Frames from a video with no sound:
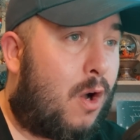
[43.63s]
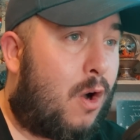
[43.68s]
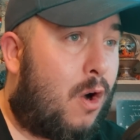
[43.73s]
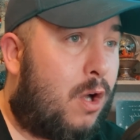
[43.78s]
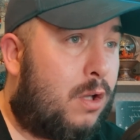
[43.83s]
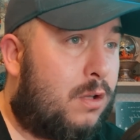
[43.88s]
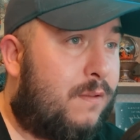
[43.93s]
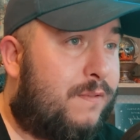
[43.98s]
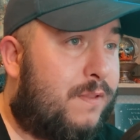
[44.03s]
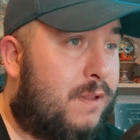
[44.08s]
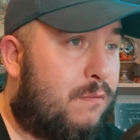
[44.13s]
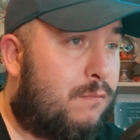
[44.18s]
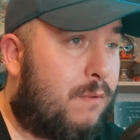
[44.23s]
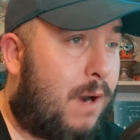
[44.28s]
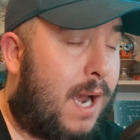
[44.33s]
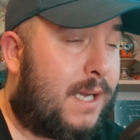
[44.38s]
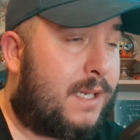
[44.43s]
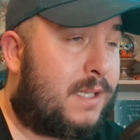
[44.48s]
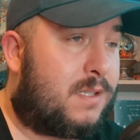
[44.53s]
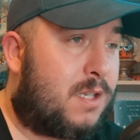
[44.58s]
all of the
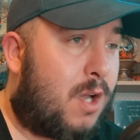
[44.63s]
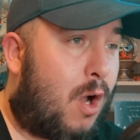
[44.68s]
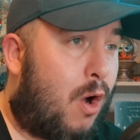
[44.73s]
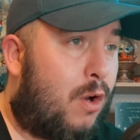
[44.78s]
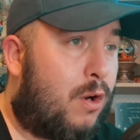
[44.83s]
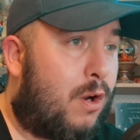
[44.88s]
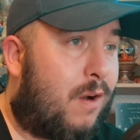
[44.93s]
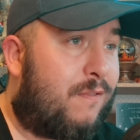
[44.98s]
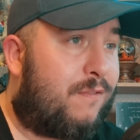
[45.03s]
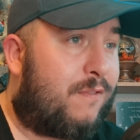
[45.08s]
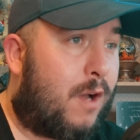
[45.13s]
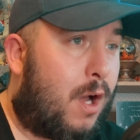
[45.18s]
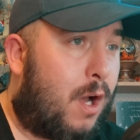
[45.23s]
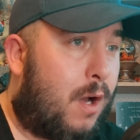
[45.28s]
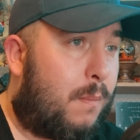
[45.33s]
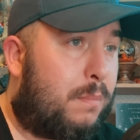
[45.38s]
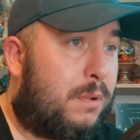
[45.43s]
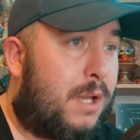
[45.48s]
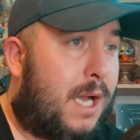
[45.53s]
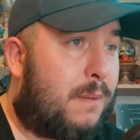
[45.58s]
rides on offer
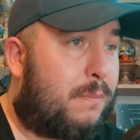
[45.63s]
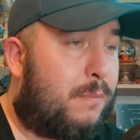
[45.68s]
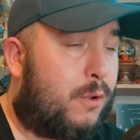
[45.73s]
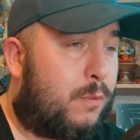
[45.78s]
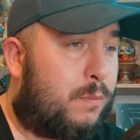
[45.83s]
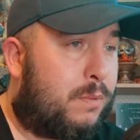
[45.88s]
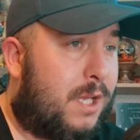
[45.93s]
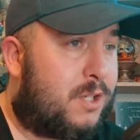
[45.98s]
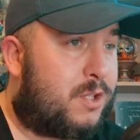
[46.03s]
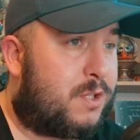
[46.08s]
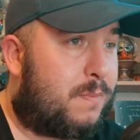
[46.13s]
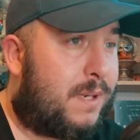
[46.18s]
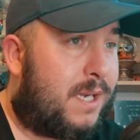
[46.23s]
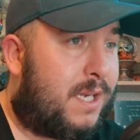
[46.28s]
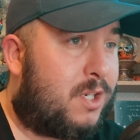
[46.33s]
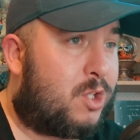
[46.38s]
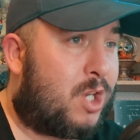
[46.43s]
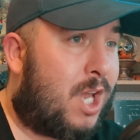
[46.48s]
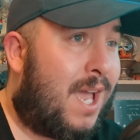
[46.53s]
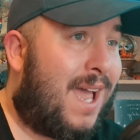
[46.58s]
at Blackpool Pleasure
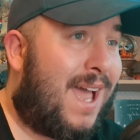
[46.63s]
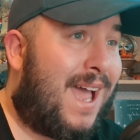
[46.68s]
Beach